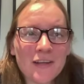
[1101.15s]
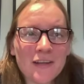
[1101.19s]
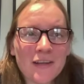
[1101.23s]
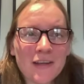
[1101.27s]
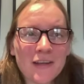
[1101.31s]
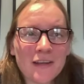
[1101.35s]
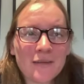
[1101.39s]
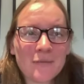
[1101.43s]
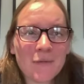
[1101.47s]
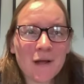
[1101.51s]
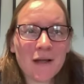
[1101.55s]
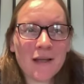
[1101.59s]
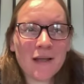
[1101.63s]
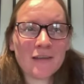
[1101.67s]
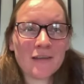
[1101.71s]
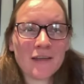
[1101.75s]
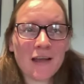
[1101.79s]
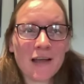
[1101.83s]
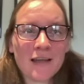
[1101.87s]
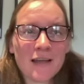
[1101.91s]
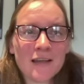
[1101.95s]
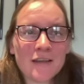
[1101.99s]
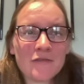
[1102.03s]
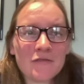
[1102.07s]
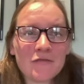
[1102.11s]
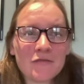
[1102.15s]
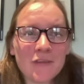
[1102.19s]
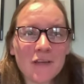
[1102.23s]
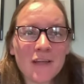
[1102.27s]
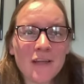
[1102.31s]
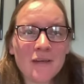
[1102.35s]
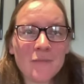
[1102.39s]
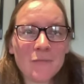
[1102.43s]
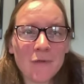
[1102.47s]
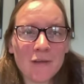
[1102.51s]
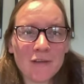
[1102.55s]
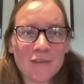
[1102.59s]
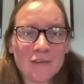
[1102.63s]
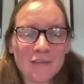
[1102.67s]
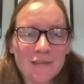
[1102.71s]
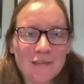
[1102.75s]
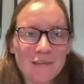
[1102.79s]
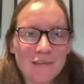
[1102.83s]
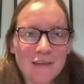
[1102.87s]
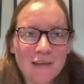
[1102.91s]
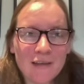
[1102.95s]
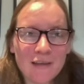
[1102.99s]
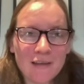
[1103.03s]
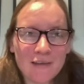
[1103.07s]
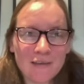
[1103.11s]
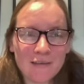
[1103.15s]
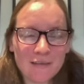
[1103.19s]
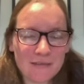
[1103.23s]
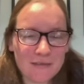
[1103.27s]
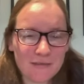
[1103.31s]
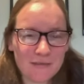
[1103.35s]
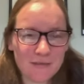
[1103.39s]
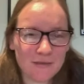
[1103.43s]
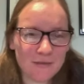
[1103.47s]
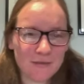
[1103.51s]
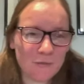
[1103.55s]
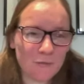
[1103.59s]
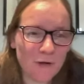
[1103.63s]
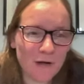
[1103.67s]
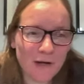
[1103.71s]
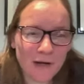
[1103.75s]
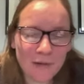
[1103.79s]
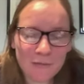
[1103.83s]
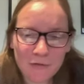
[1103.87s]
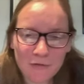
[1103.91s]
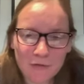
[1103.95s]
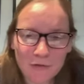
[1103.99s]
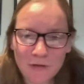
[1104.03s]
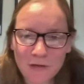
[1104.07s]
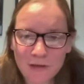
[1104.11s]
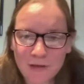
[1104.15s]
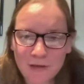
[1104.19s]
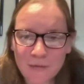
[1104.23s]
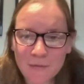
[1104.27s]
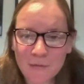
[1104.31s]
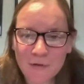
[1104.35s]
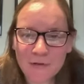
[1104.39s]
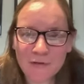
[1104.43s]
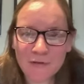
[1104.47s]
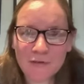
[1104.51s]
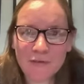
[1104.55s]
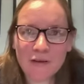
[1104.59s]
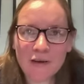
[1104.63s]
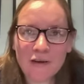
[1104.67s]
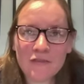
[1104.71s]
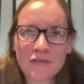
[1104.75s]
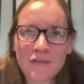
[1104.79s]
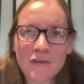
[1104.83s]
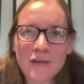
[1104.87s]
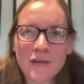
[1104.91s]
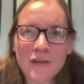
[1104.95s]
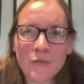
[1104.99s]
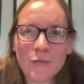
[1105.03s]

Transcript: Like I can fit in business things when I'm doing them and stuff,